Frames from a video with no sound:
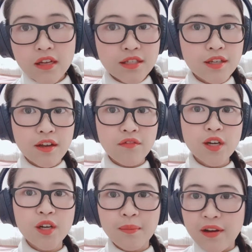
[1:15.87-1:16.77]
So even
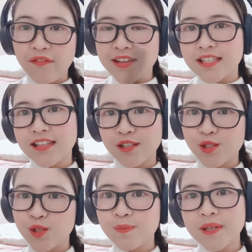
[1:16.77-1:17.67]
though my face is like
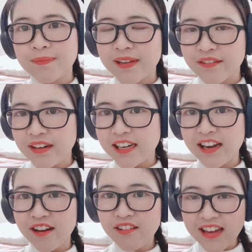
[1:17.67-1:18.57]
super big right
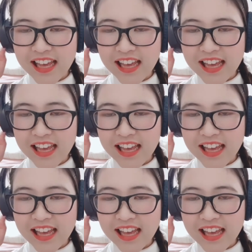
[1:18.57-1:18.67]
now,